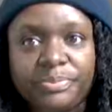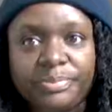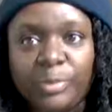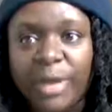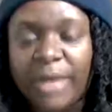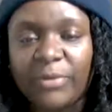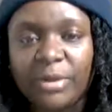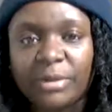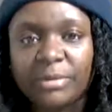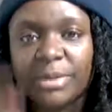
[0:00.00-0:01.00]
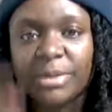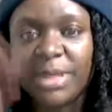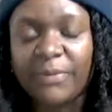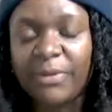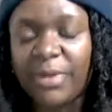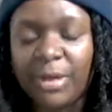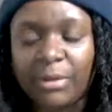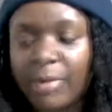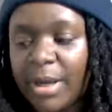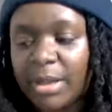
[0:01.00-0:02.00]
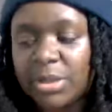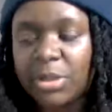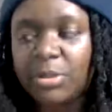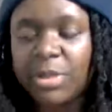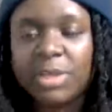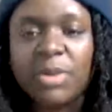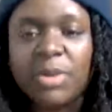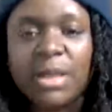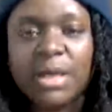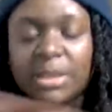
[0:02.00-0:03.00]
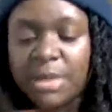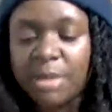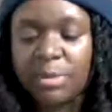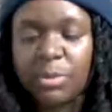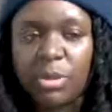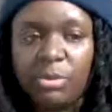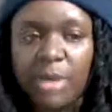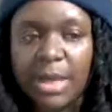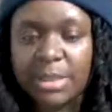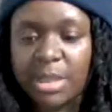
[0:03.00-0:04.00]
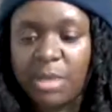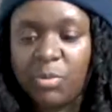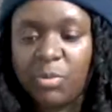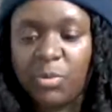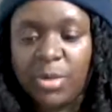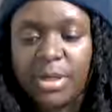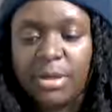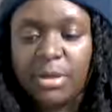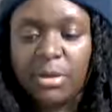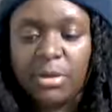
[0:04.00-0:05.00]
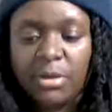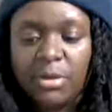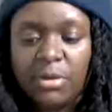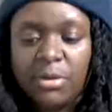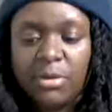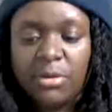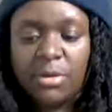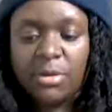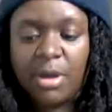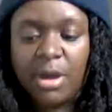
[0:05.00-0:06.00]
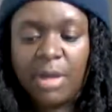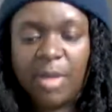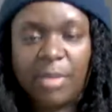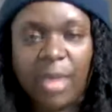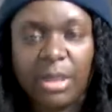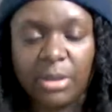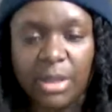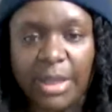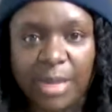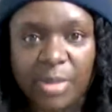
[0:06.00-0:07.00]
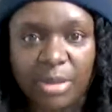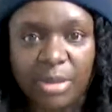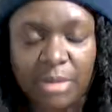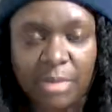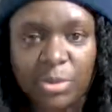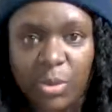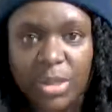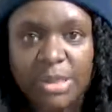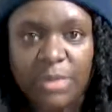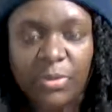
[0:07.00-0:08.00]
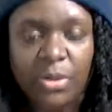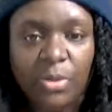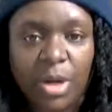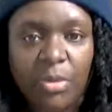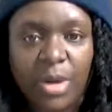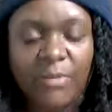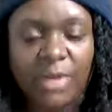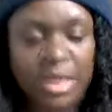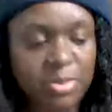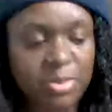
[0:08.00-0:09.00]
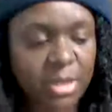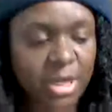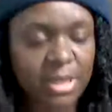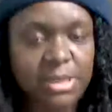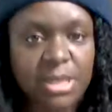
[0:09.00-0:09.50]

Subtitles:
whatever is everything correct. So that's why a lot of times when you guys come on, I might look like I'm doing something or whatever. That's because